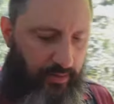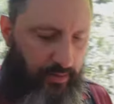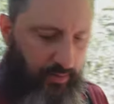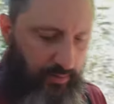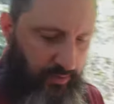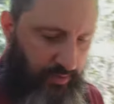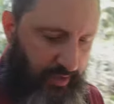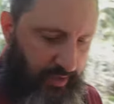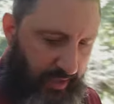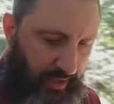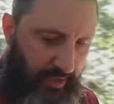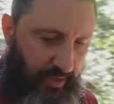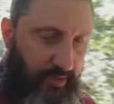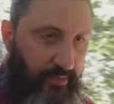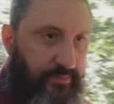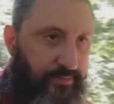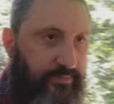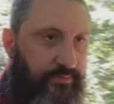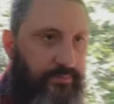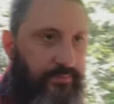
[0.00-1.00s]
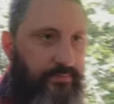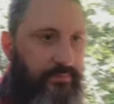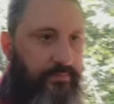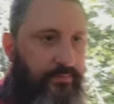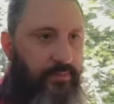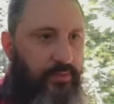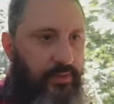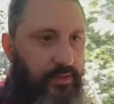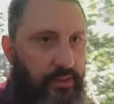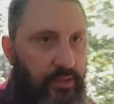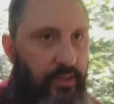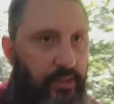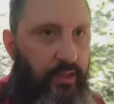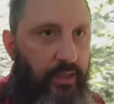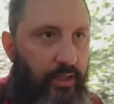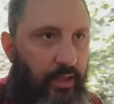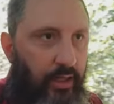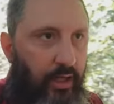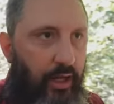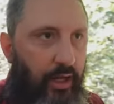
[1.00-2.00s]
No, you can't.
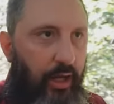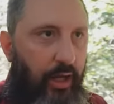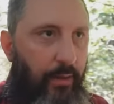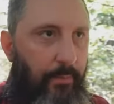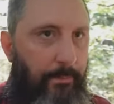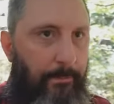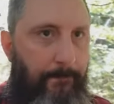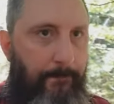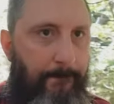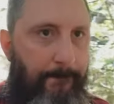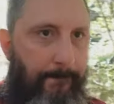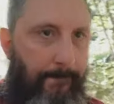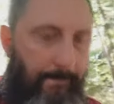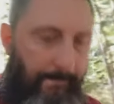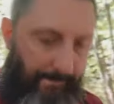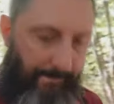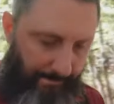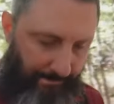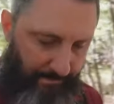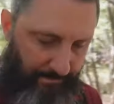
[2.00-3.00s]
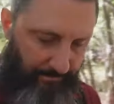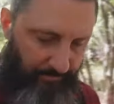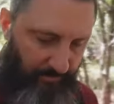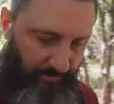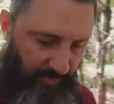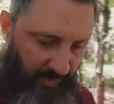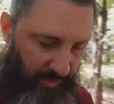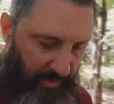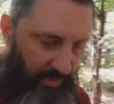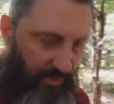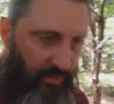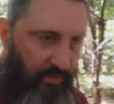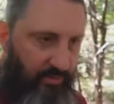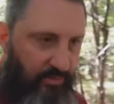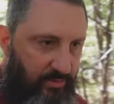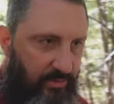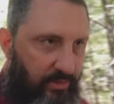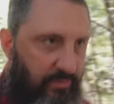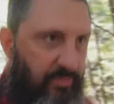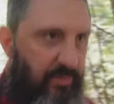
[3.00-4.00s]
Um,
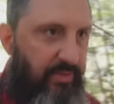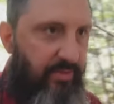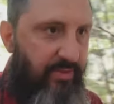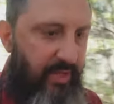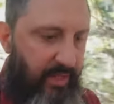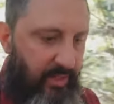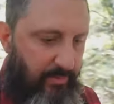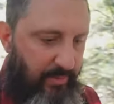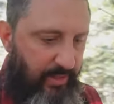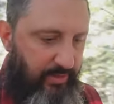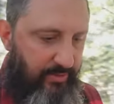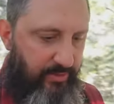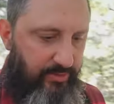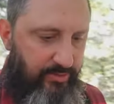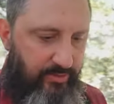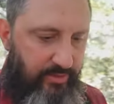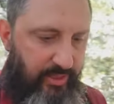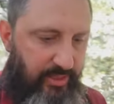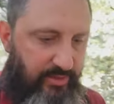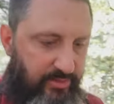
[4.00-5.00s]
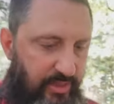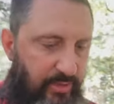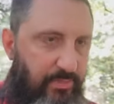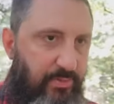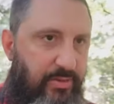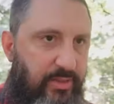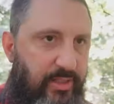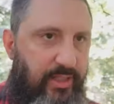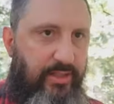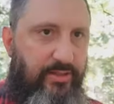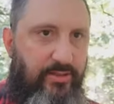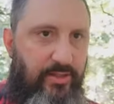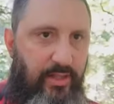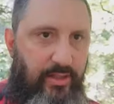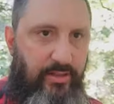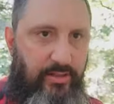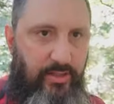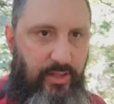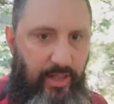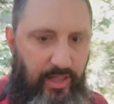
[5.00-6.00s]
just been thinking about this last couple days, and
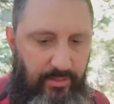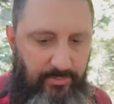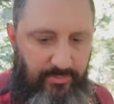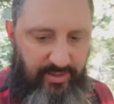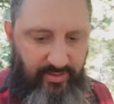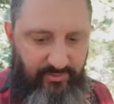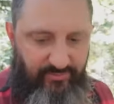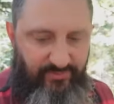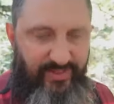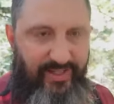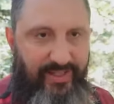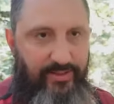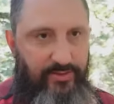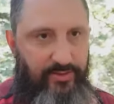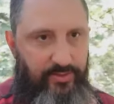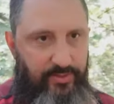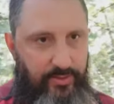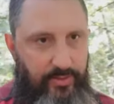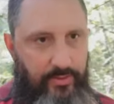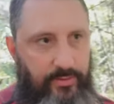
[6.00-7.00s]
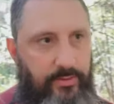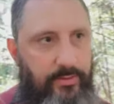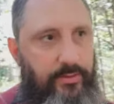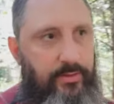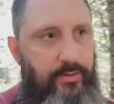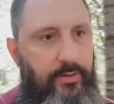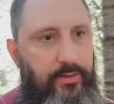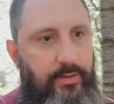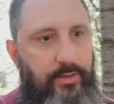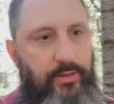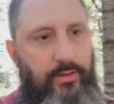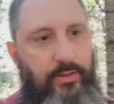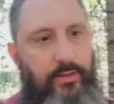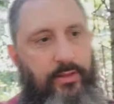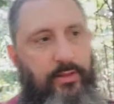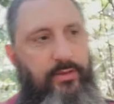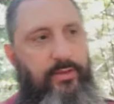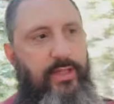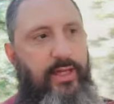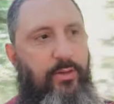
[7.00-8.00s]
I, I am convinced
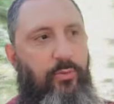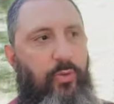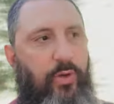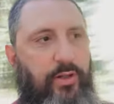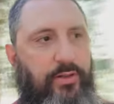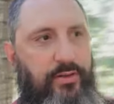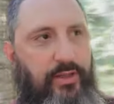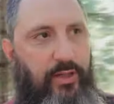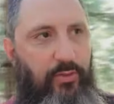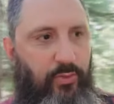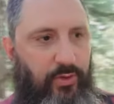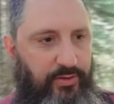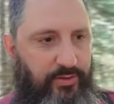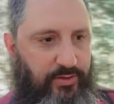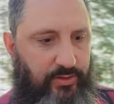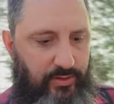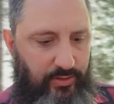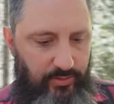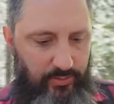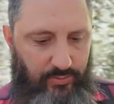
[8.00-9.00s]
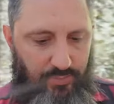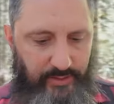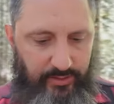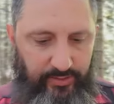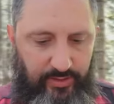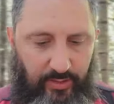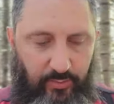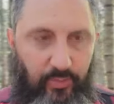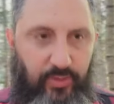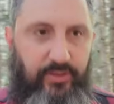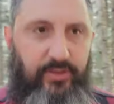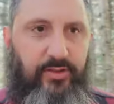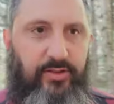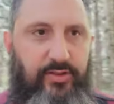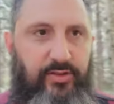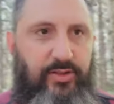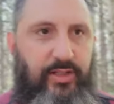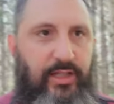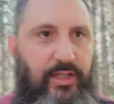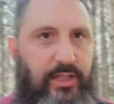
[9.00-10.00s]
that what they want to do is they want to
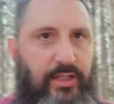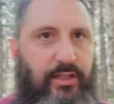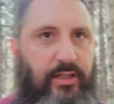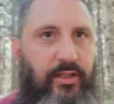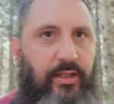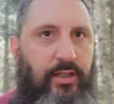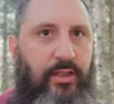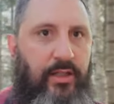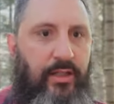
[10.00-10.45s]
see